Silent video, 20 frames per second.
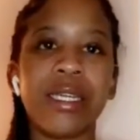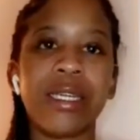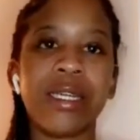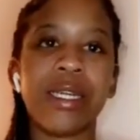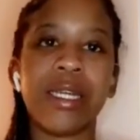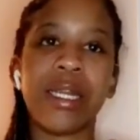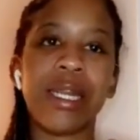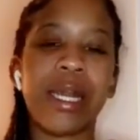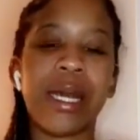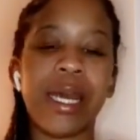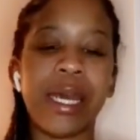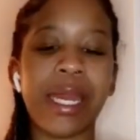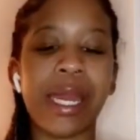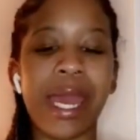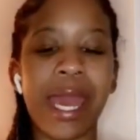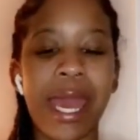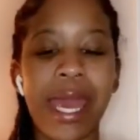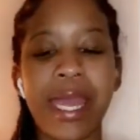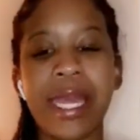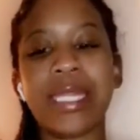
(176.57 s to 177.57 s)
Like,
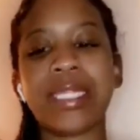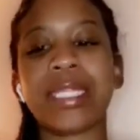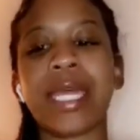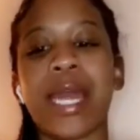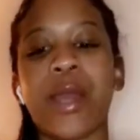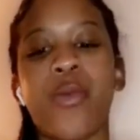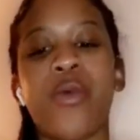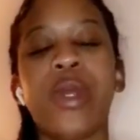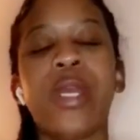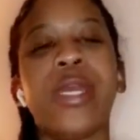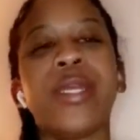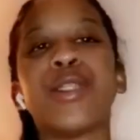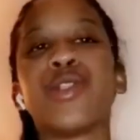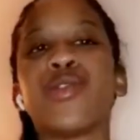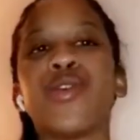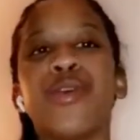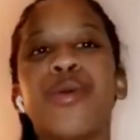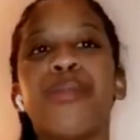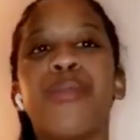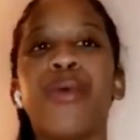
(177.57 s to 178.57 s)
it's like we get
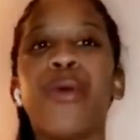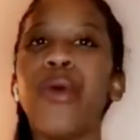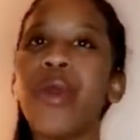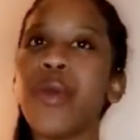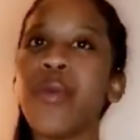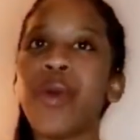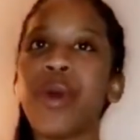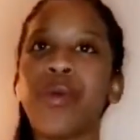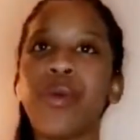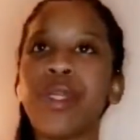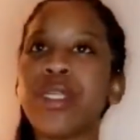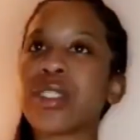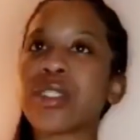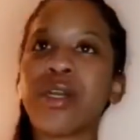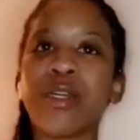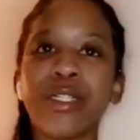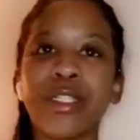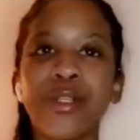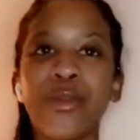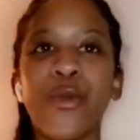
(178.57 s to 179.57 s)
to a point where we
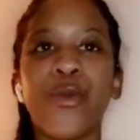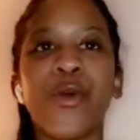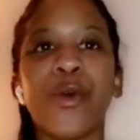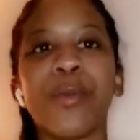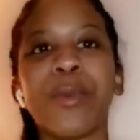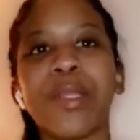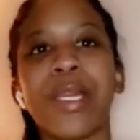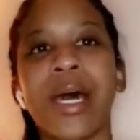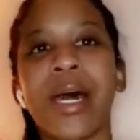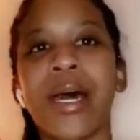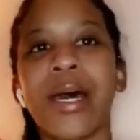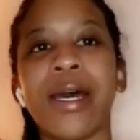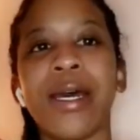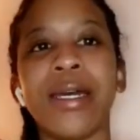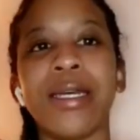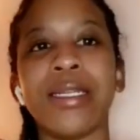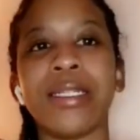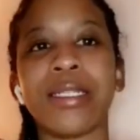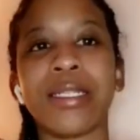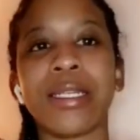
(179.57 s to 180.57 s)
start to normalize